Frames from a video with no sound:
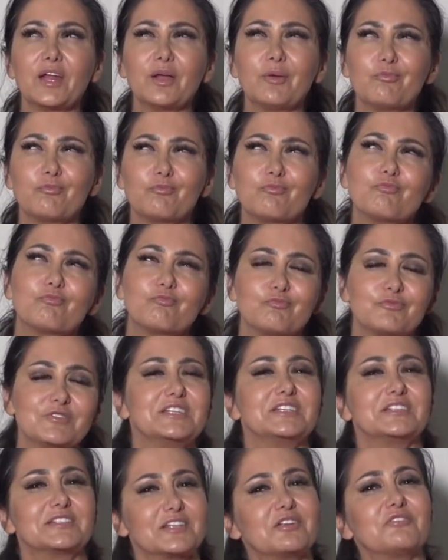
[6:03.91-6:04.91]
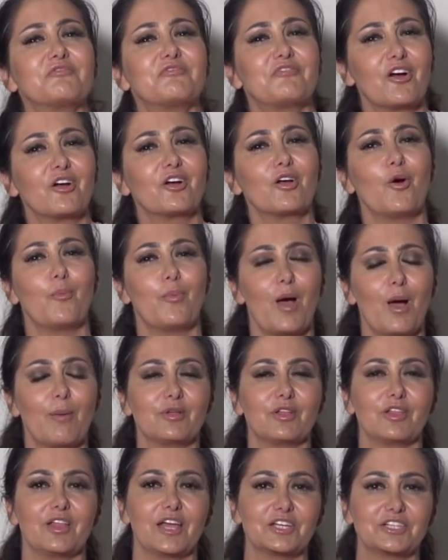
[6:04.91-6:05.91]
a decent Funko Pop
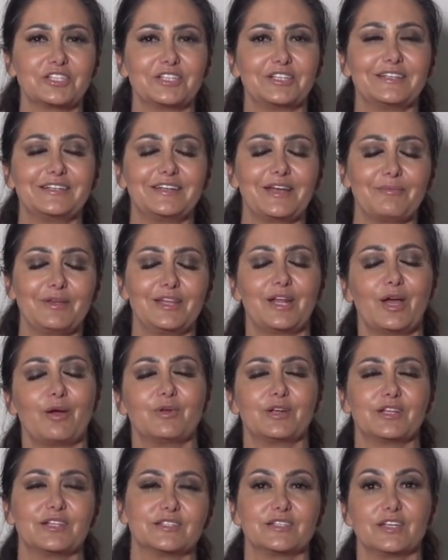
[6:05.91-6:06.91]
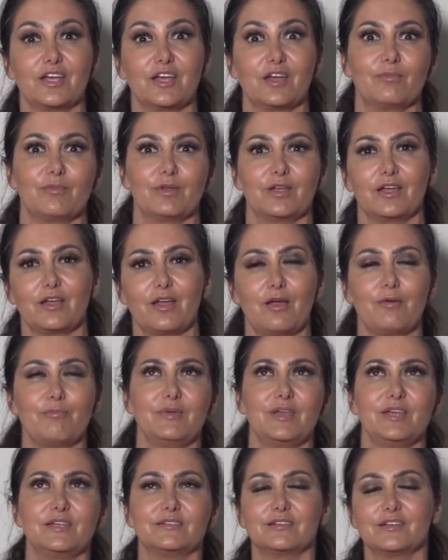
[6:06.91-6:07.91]
collection. I mean, I wouldn't say I'm like
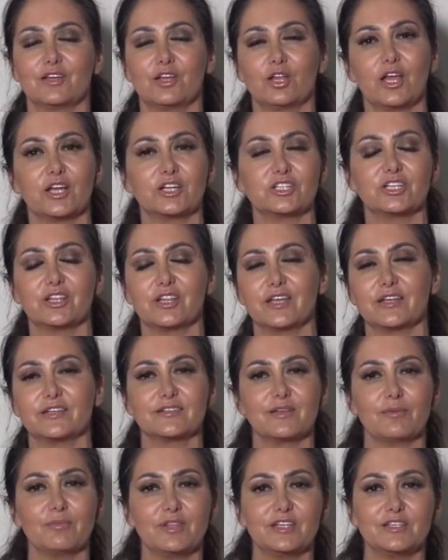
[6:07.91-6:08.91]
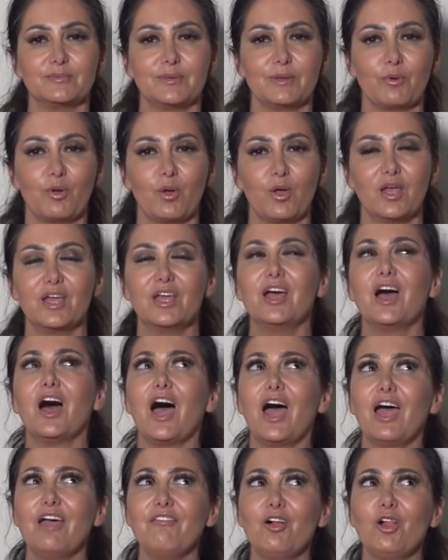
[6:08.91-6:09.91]
amazing collection like some of these people.
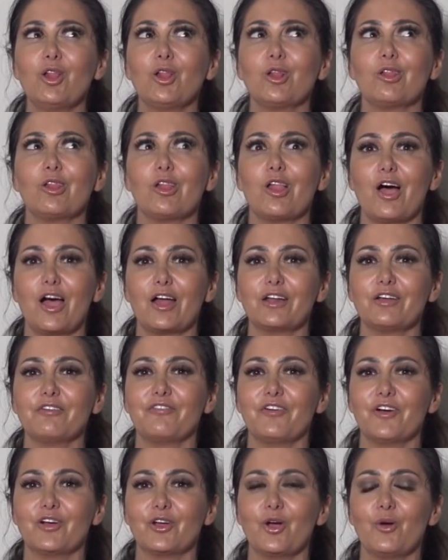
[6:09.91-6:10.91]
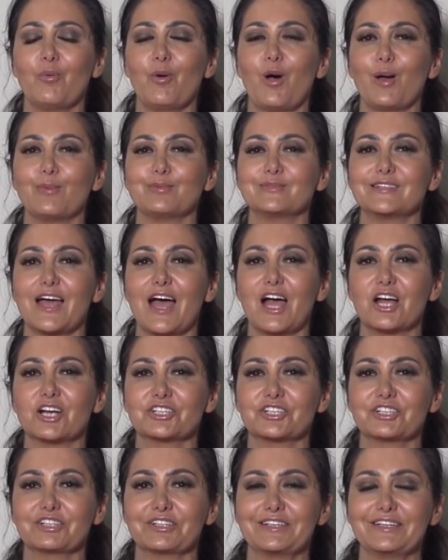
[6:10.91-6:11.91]
I have a lot of Funko Pops
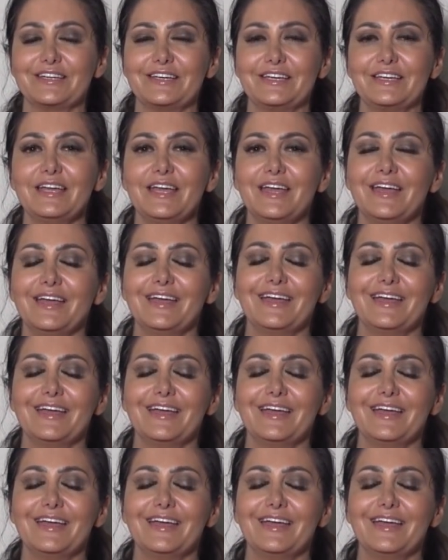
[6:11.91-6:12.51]
actually.